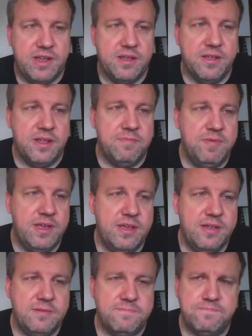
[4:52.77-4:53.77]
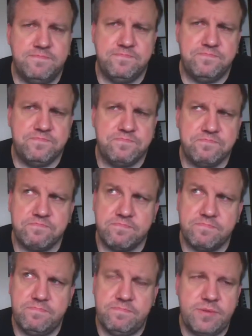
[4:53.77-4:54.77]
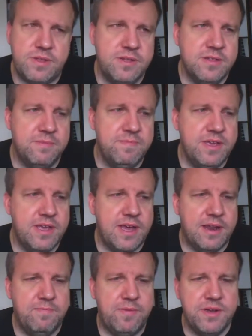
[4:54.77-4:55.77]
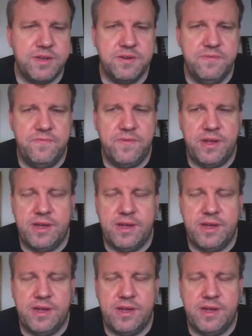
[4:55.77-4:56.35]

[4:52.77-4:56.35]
Colombia? Colombia, you got a bunch of,